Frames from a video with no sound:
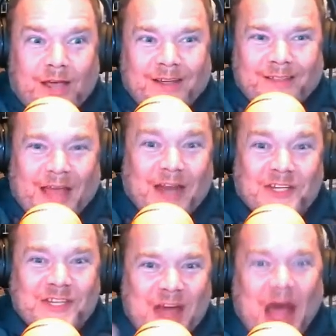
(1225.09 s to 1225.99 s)
That
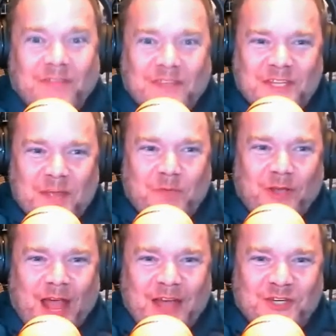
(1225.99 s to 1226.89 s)
is not the
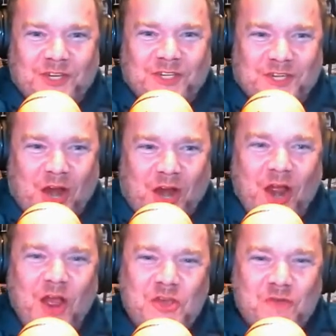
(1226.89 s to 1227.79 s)
stipulation, sir.
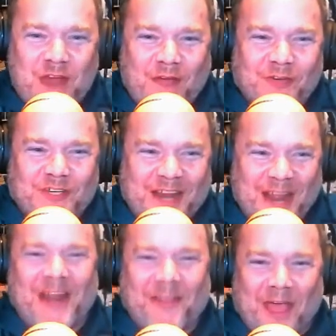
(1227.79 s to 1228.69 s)
You never said
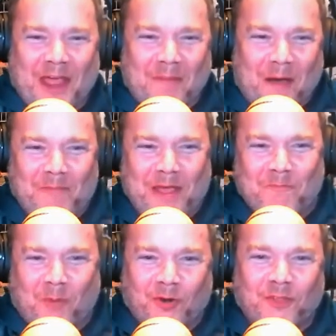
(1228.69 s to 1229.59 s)
anything about being
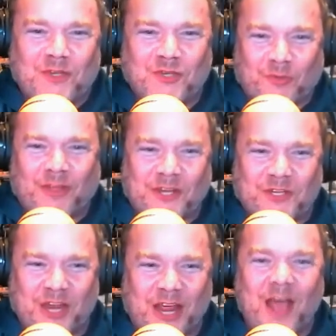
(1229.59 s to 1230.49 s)
part of the
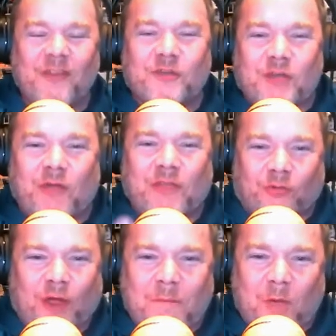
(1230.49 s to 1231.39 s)
trilogy. There's only
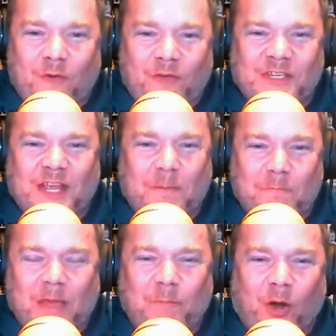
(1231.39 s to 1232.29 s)
3 movies that can
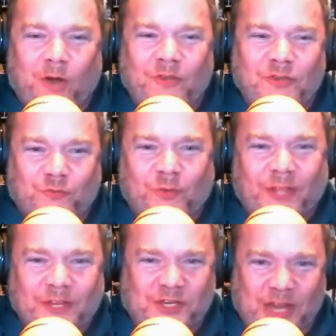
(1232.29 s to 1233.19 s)
be part of a
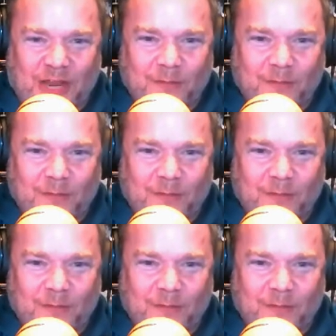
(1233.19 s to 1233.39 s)
trilogy.